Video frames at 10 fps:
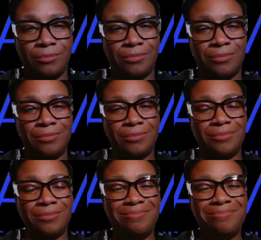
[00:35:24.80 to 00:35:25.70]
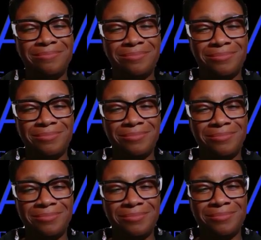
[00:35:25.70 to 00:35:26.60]

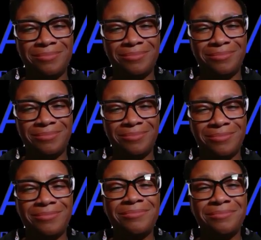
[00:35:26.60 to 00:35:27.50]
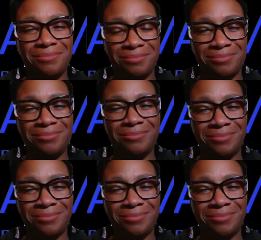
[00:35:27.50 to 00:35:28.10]
[no speech]